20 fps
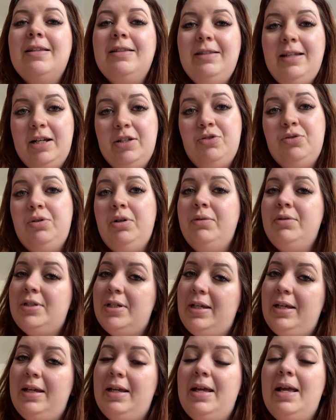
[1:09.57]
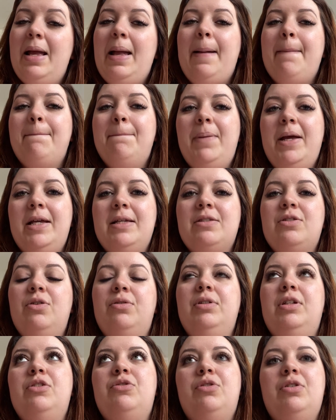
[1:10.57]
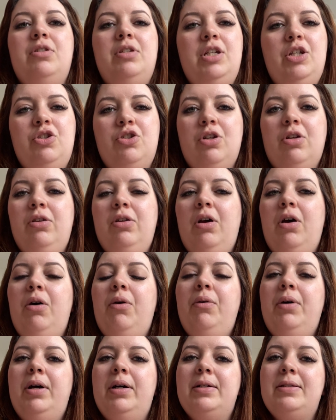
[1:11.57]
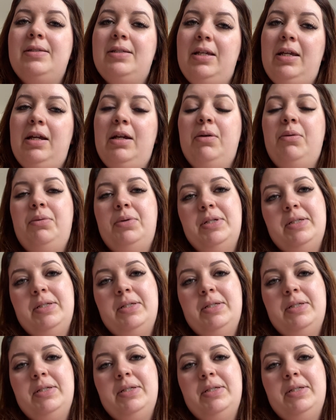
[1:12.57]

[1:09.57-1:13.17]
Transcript: natural tea based on the traditional uh, tea